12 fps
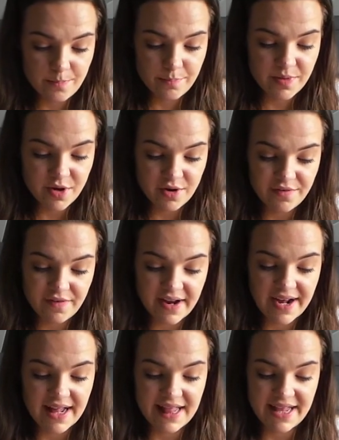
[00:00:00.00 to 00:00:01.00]

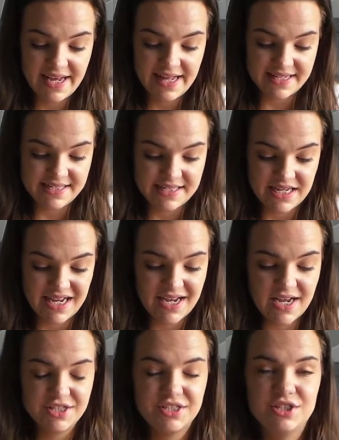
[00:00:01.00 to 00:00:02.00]
purifying clay cleanser,
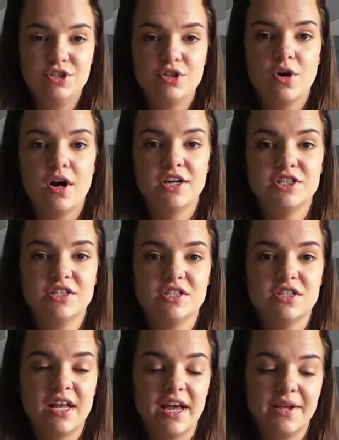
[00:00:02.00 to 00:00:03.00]
and I
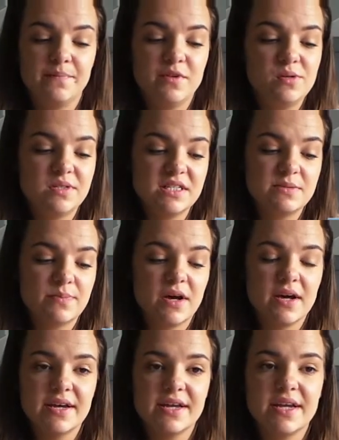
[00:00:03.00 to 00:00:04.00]
just like use this
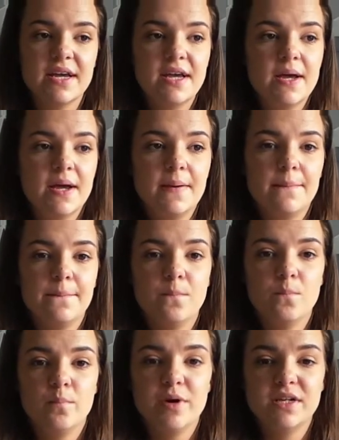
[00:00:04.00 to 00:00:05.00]
by
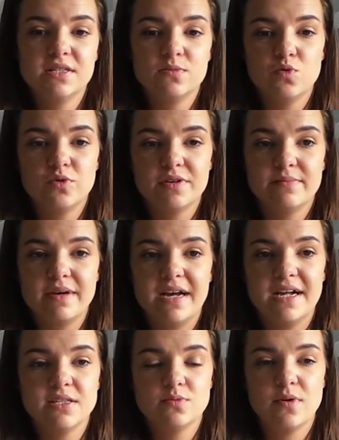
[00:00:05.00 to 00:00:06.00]
putting some water in my
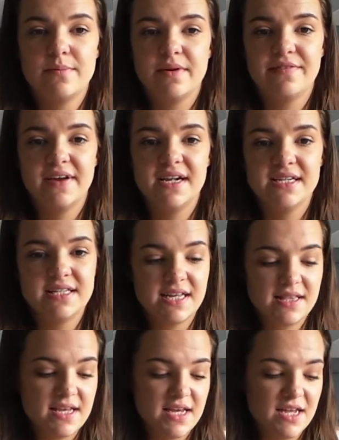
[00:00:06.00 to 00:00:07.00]
hands, wetting my face,
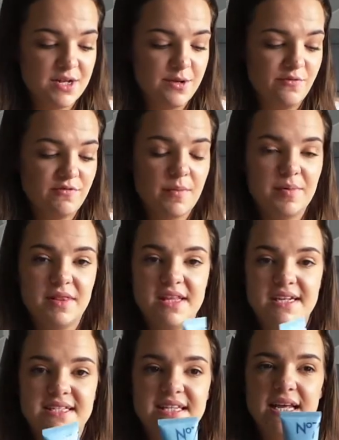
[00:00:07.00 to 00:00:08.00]
and then rubbing
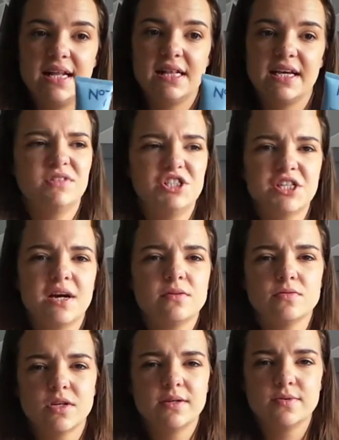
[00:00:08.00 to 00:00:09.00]
this in like a gel
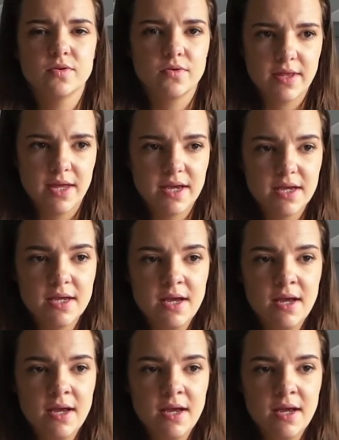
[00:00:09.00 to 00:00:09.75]
soap sort of thing,